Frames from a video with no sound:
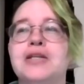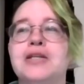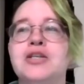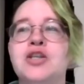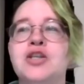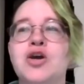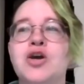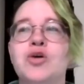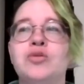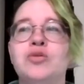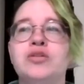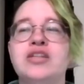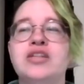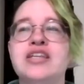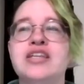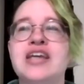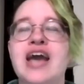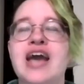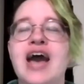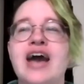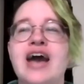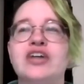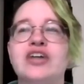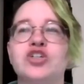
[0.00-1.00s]
known
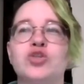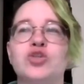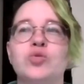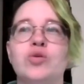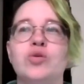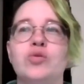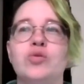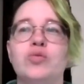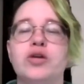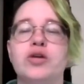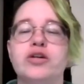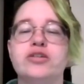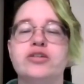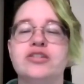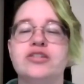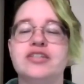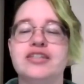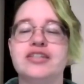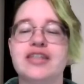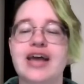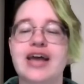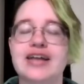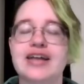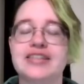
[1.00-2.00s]
the actual words
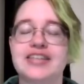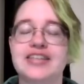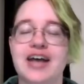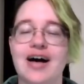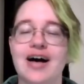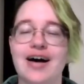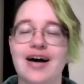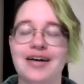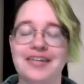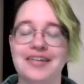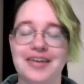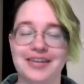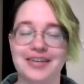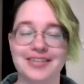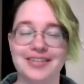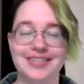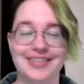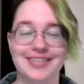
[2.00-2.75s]
to that song.